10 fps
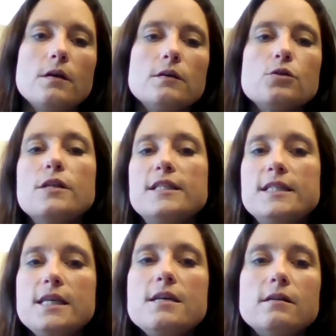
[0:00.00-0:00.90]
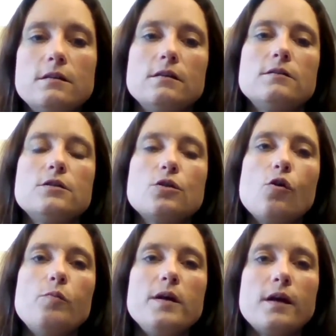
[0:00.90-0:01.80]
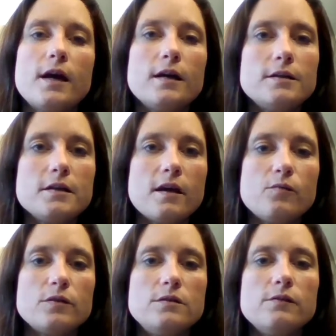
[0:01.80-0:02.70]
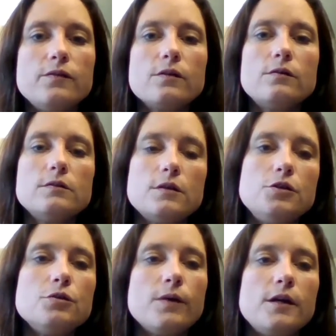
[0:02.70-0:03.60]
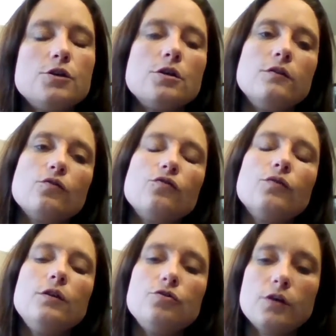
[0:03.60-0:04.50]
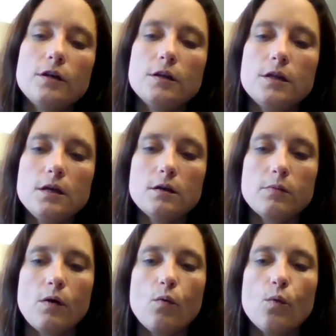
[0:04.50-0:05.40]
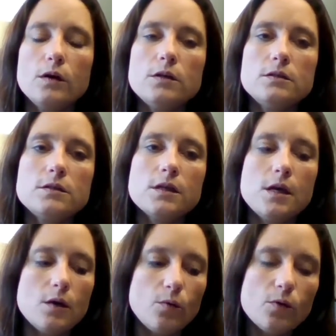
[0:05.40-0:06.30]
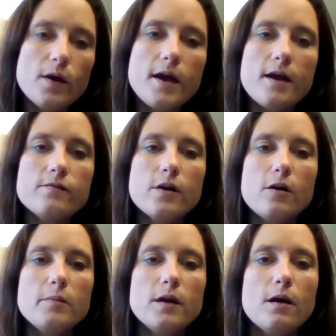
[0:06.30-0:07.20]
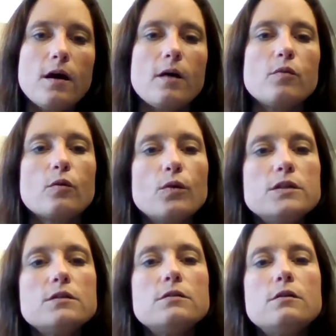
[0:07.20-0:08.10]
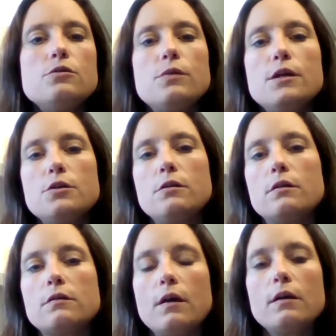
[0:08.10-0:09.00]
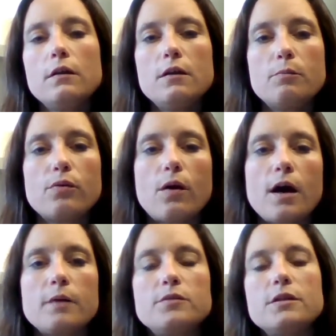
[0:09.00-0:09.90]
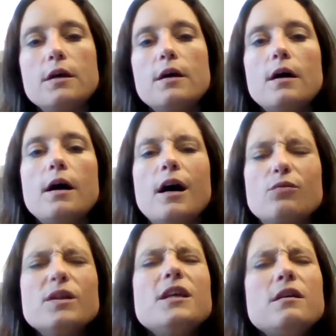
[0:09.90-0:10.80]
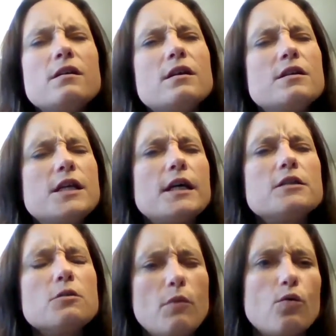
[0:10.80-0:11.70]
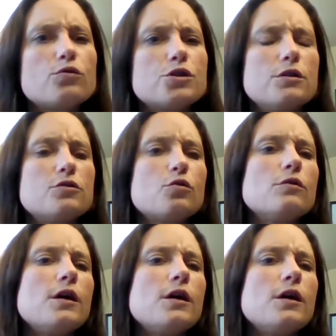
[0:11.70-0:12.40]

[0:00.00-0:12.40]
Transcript: So the C in this is coping ahead of time with difficult situations. So it's really trying to think about what do I have coming up, or what's a situation that's likely to prompt really intense emotions, or